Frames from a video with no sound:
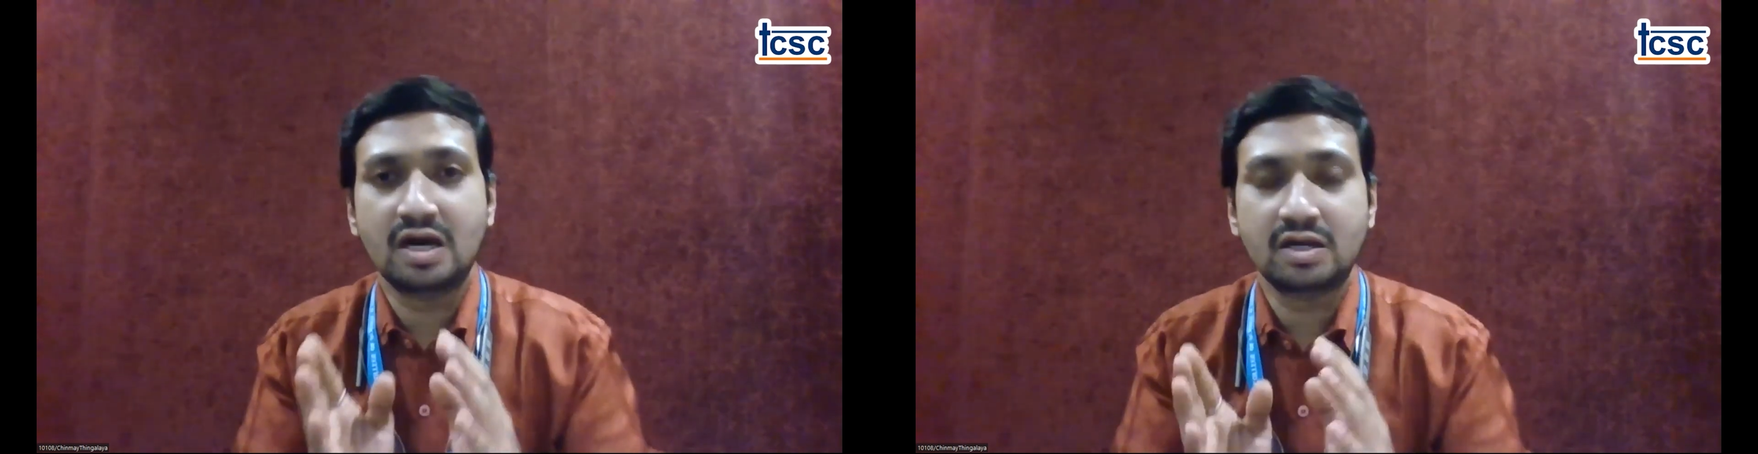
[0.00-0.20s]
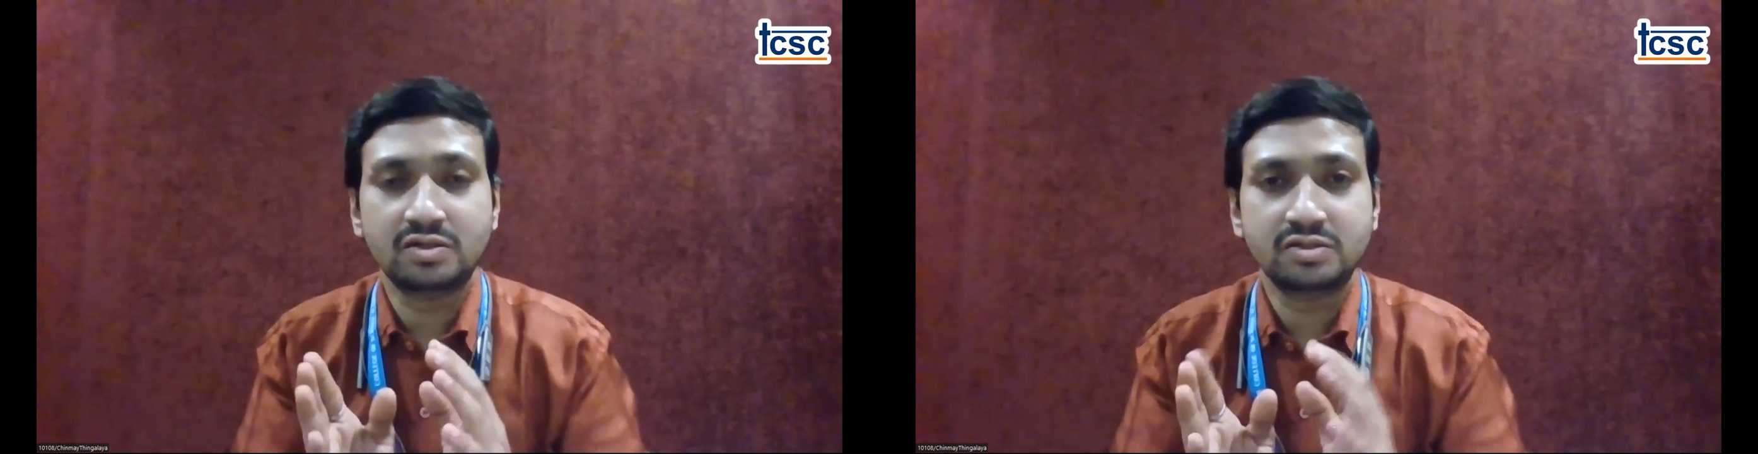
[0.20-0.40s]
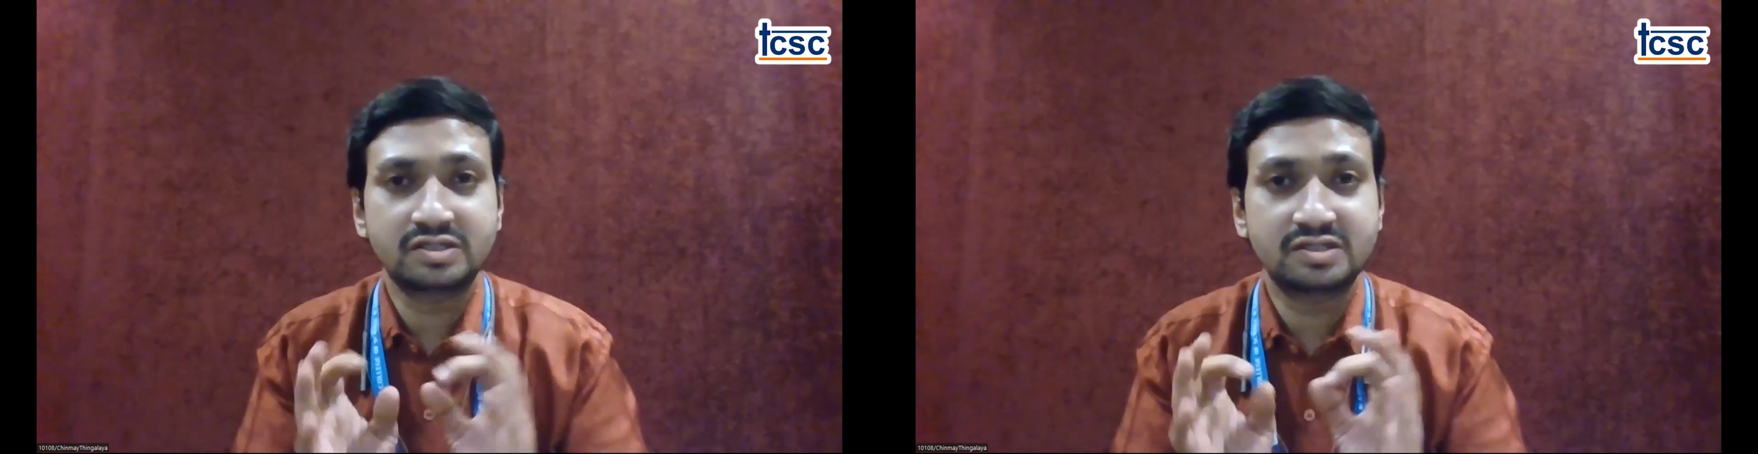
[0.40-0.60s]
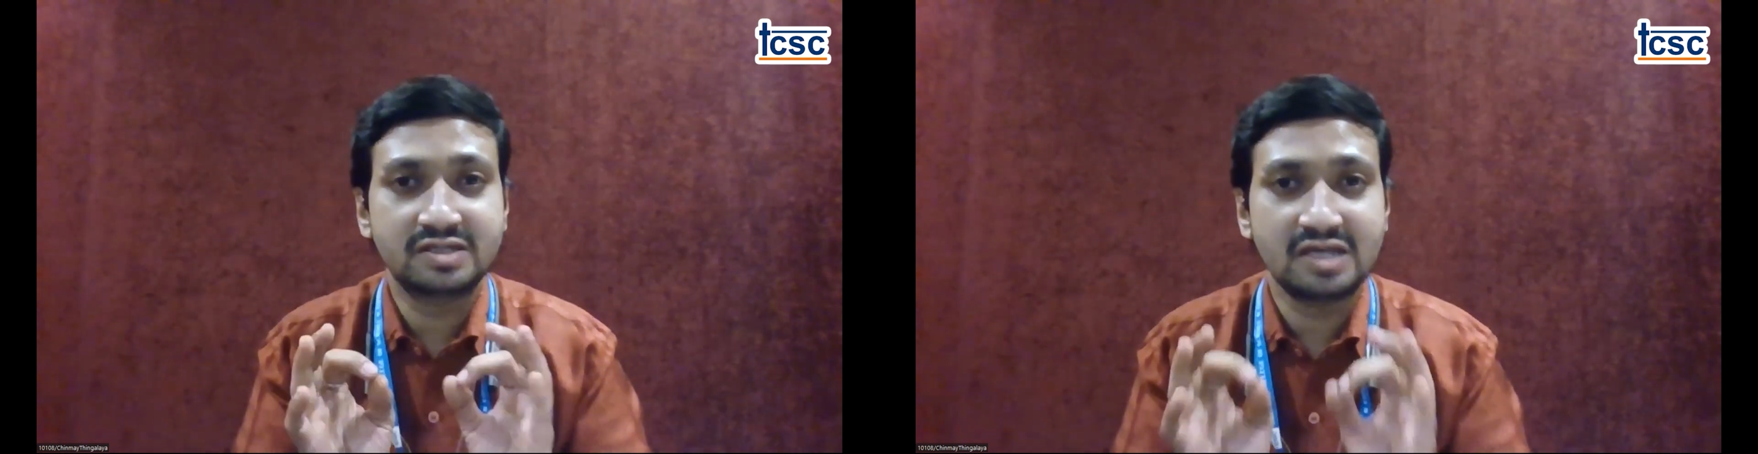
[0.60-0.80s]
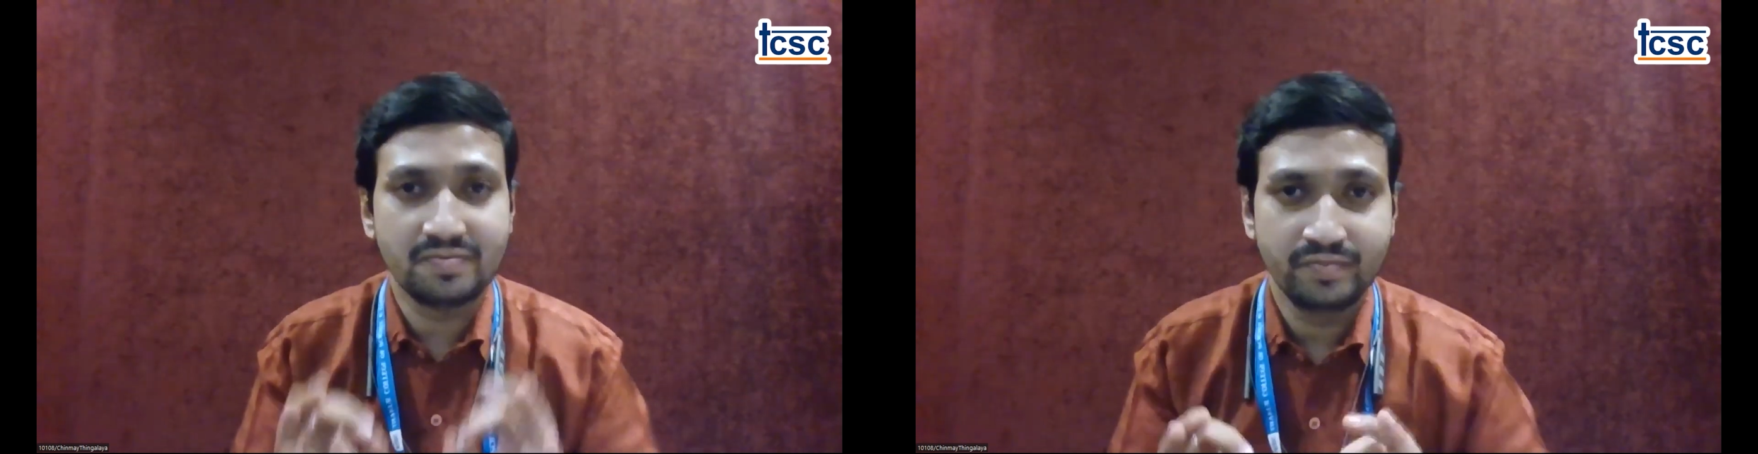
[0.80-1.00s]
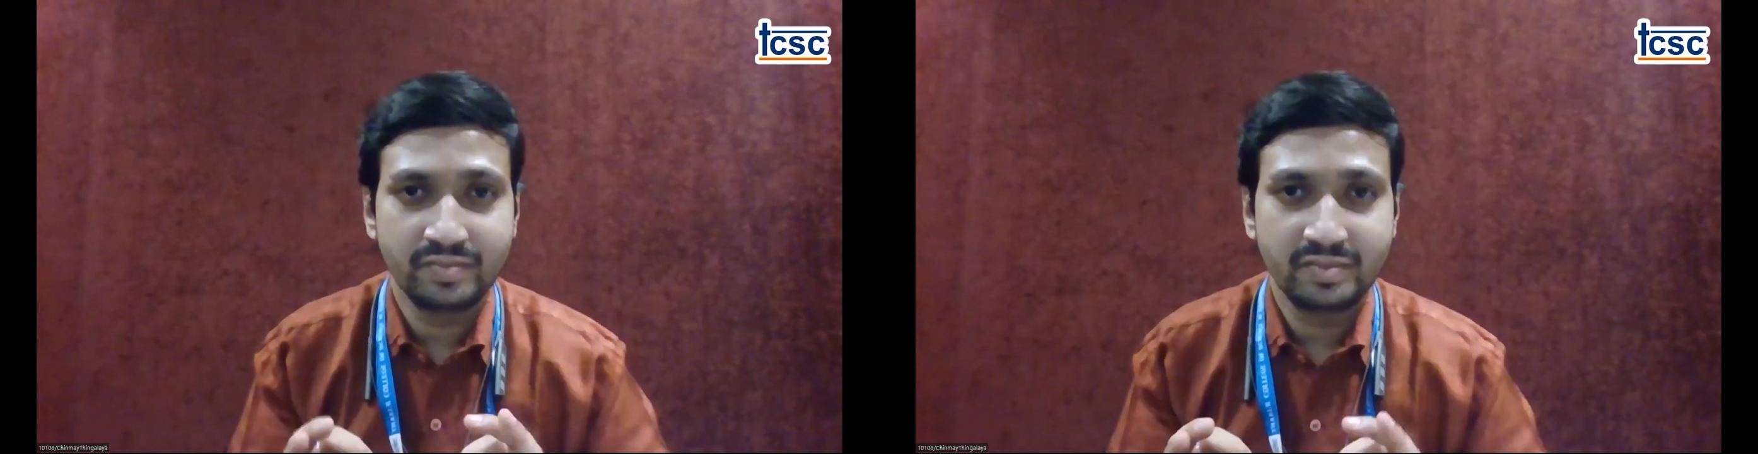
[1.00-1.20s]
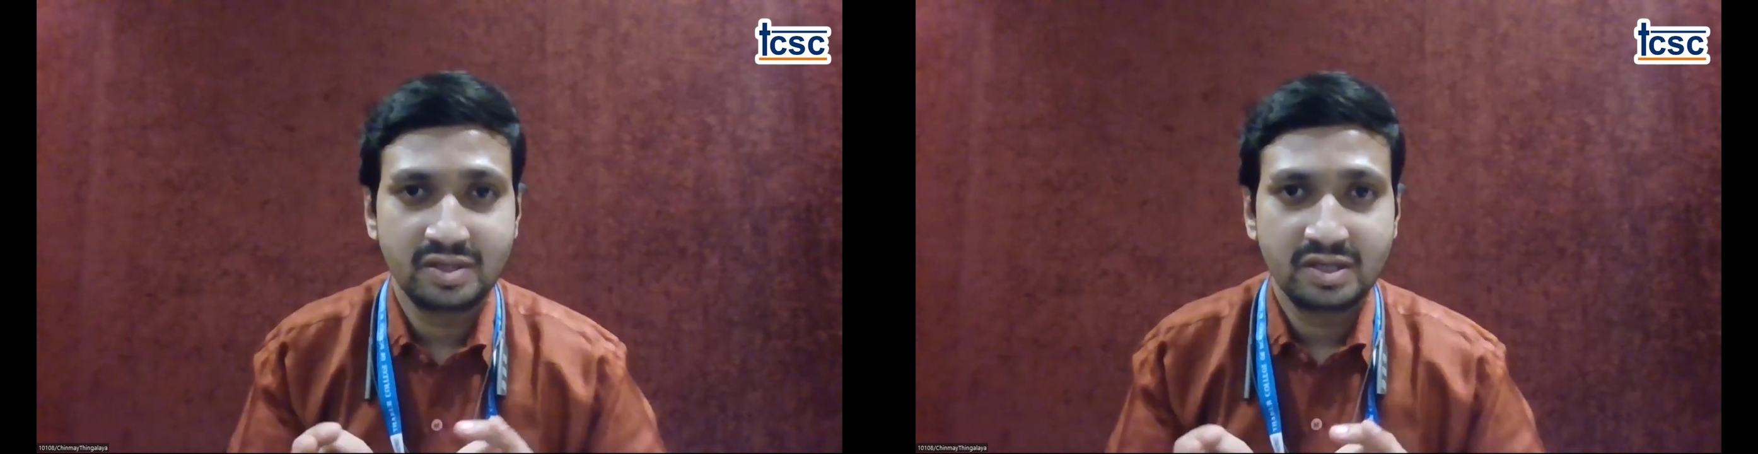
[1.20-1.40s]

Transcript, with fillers: are same